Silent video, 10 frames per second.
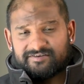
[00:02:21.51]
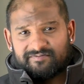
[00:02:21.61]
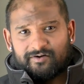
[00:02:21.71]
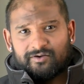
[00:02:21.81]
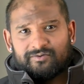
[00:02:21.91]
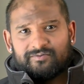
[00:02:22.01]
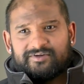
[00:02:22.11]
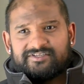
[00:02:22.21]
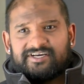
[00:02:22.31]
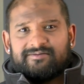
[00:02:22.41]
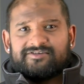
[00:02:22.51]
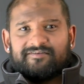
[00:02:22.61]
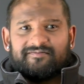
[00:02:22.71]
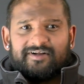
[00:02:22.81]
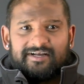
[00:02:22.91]
follow in terms
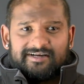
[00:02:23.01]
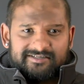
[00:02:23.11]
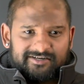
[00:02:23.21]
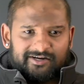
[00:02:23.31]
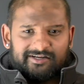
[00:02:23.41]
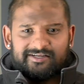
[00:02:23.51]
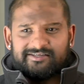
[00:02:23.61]
of title,